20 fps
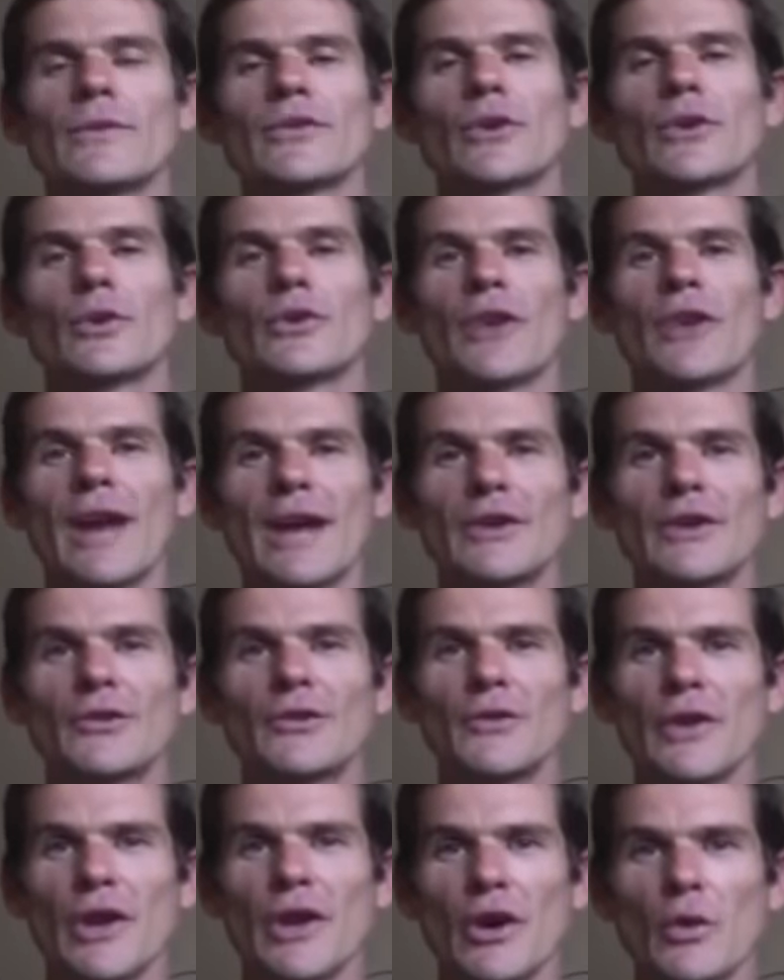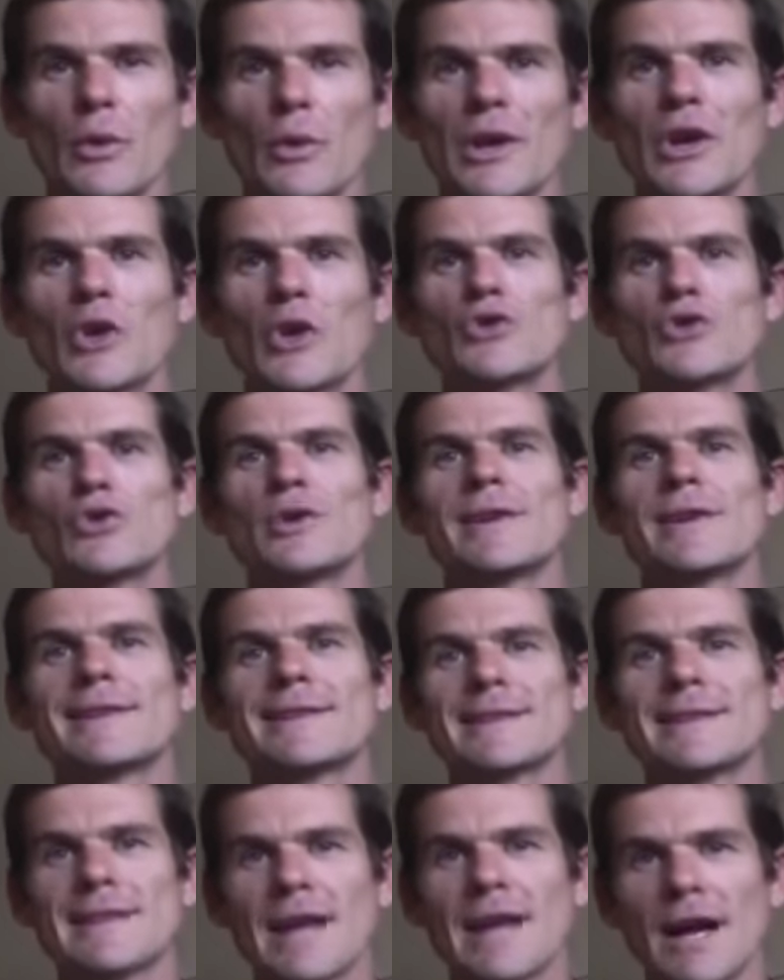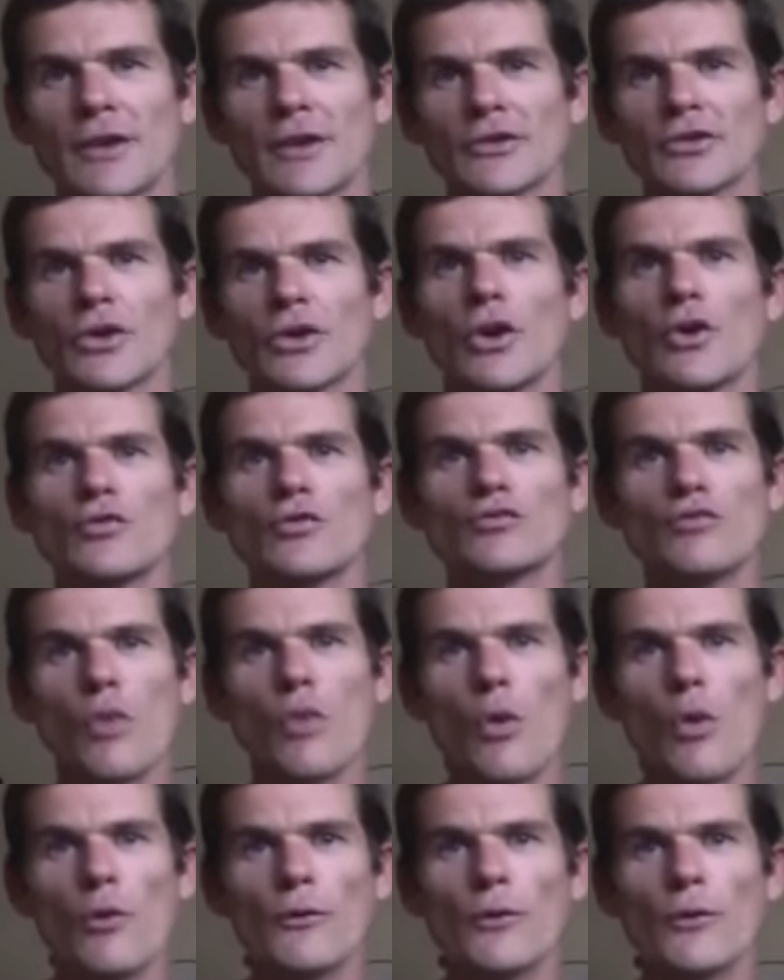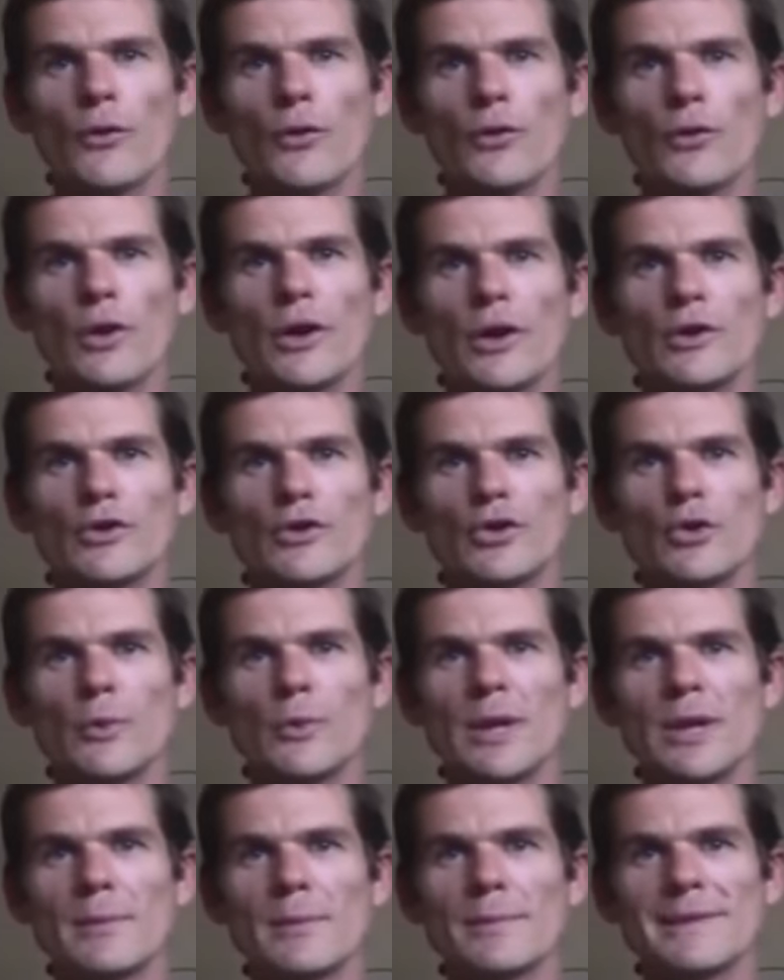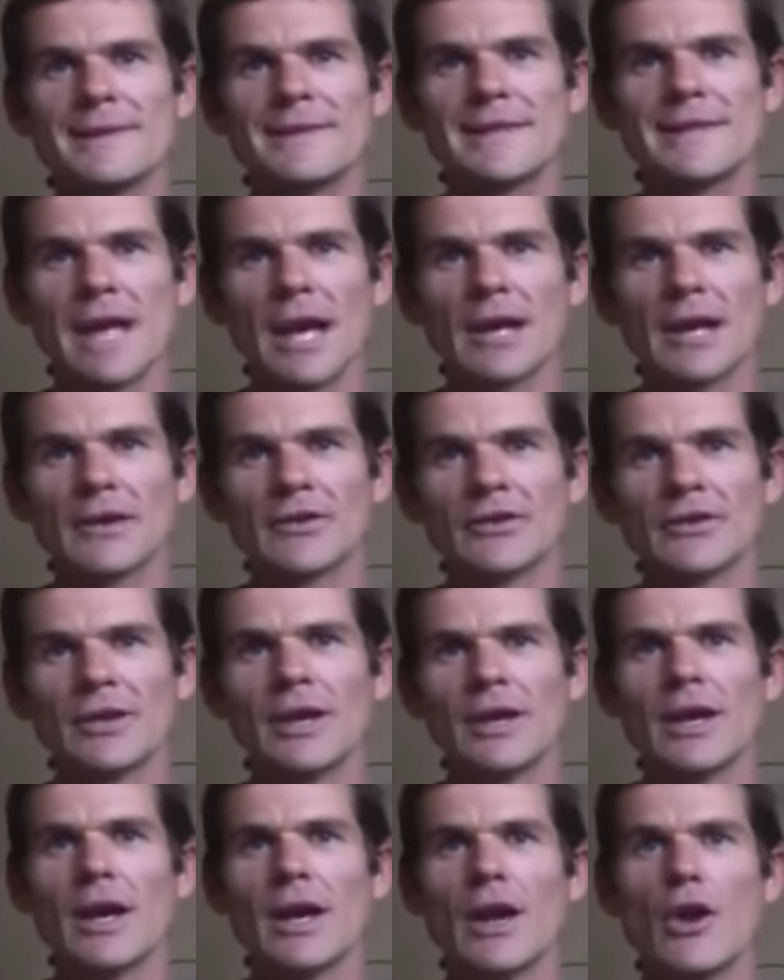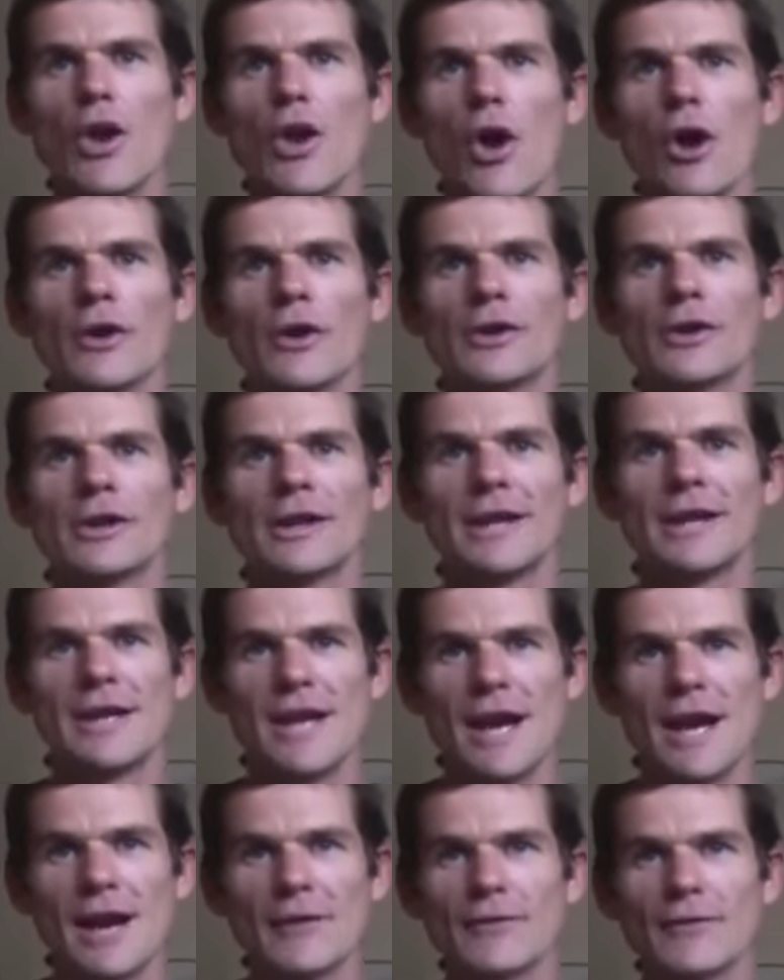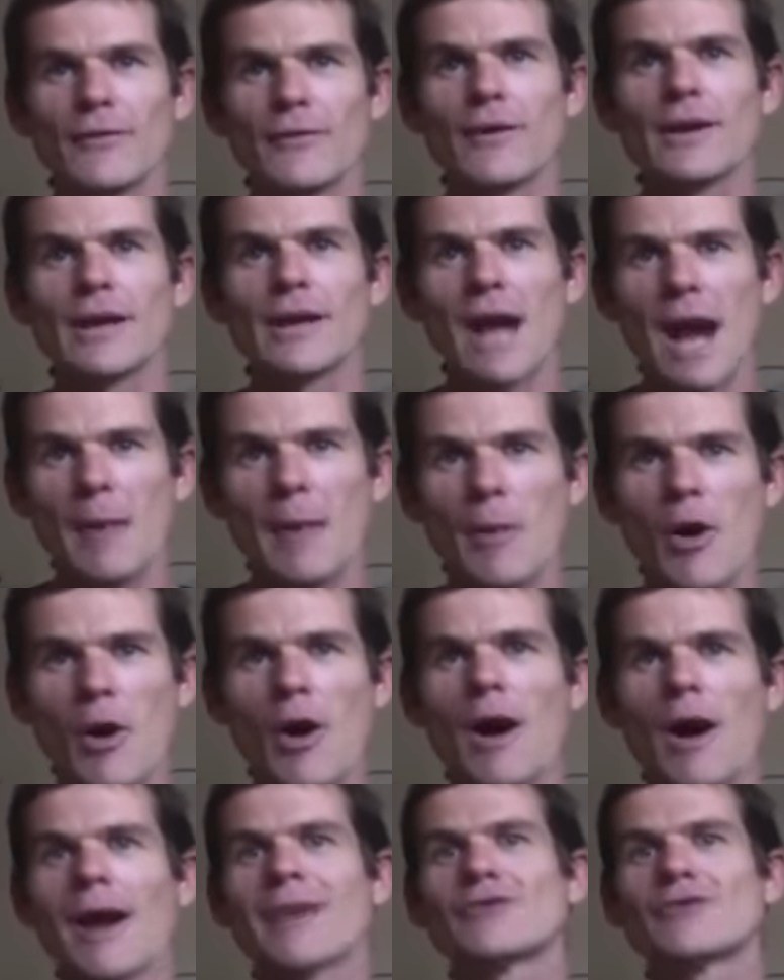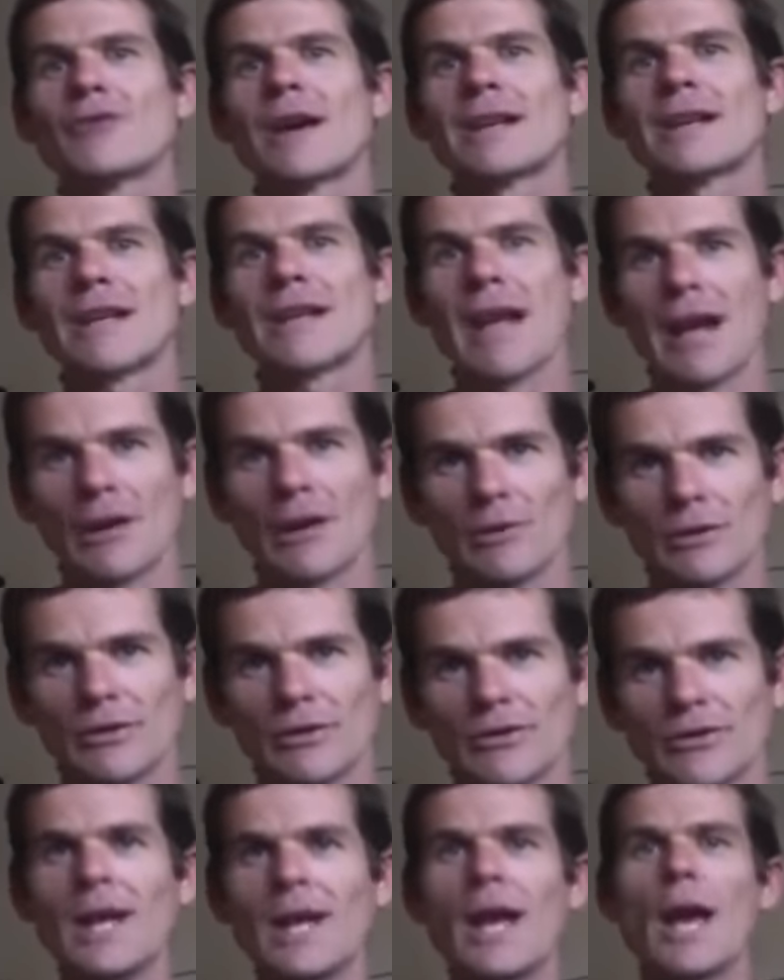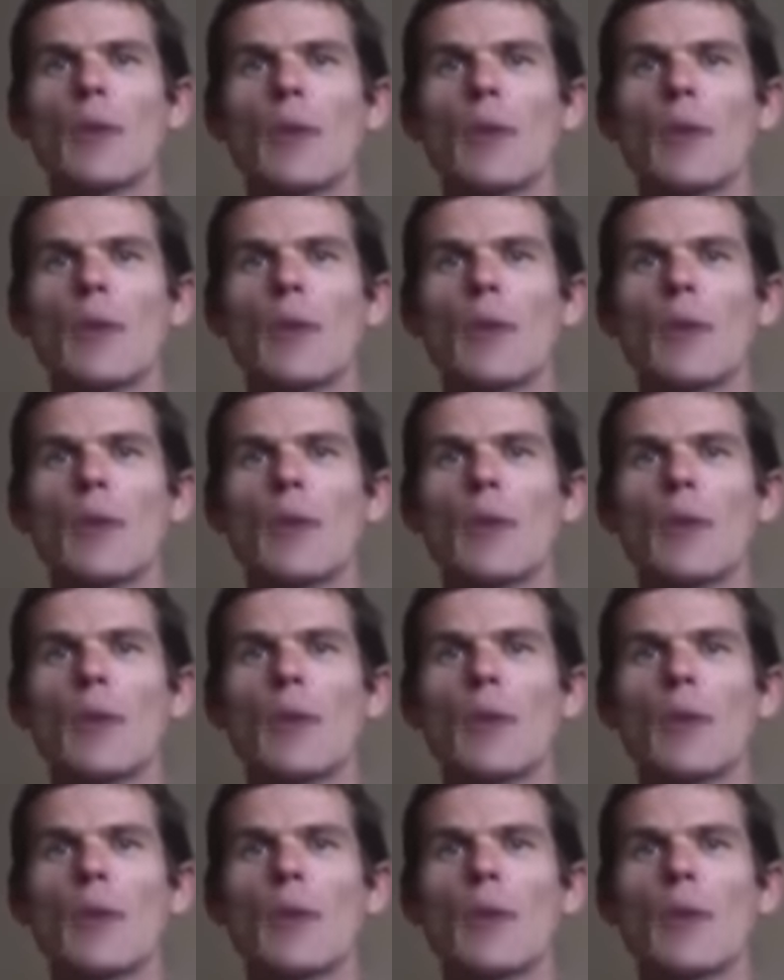So in today's video, we're going to discuss raw food newbie mistakes, not enough carbohydrate calories.